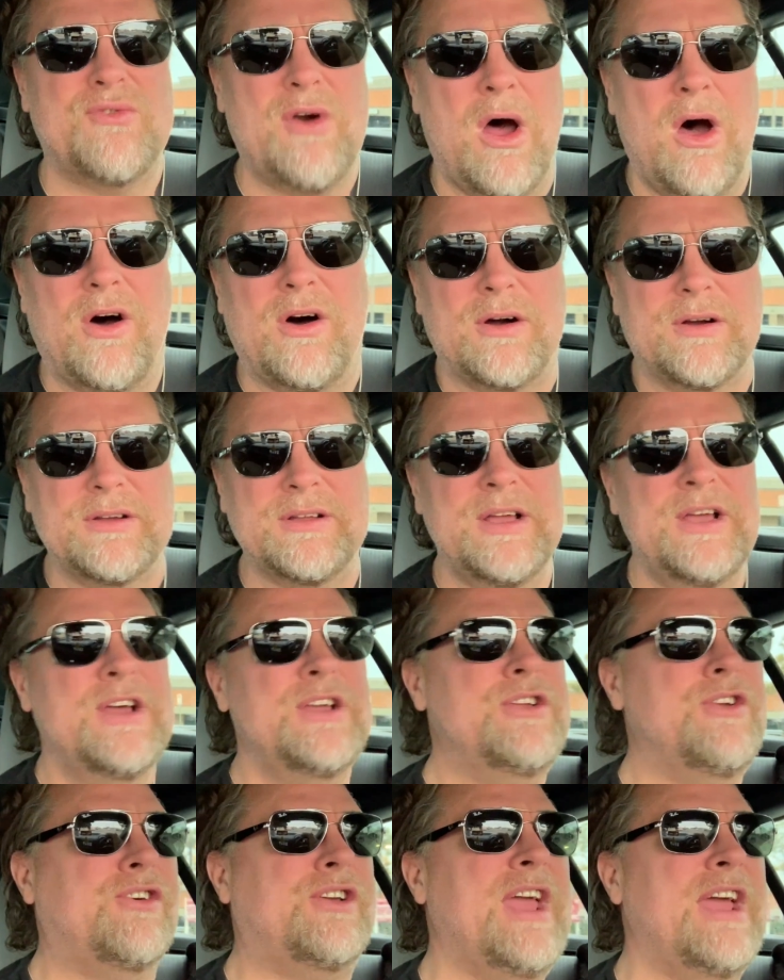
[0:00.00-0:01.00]
wrong.
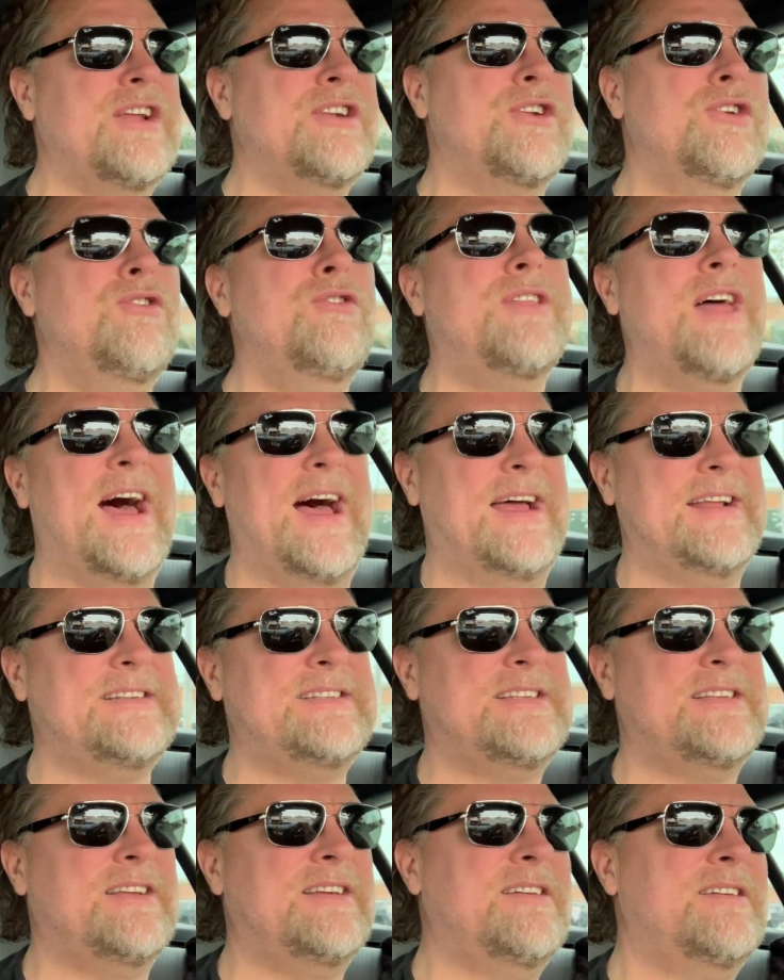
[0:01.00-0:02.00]
You can't do
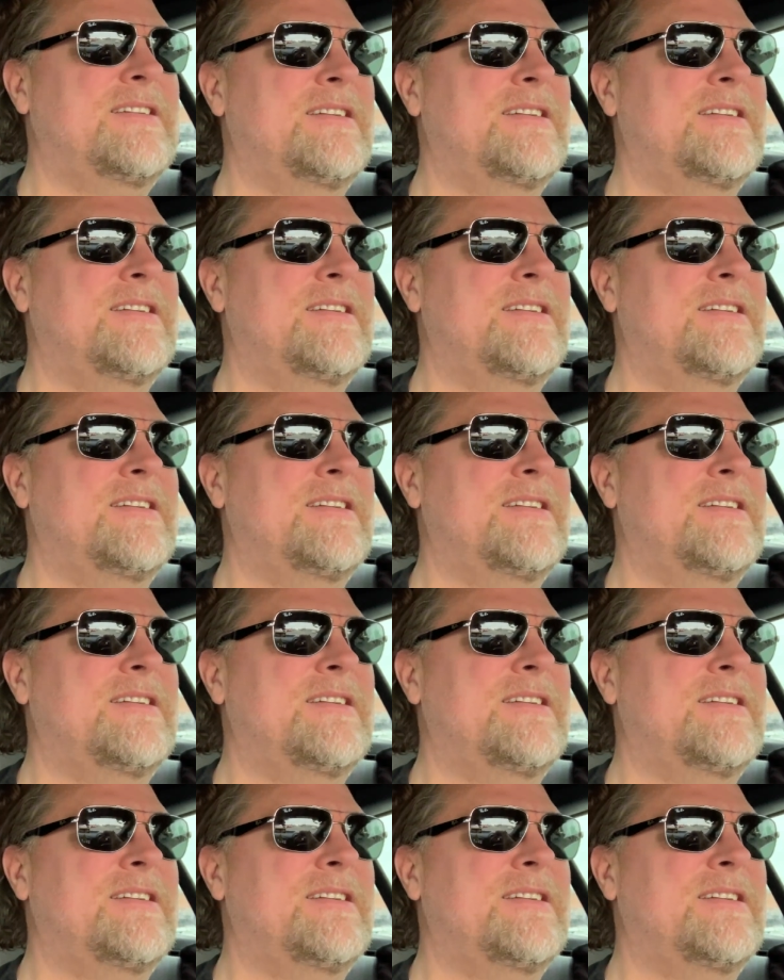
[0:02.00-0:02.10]
that.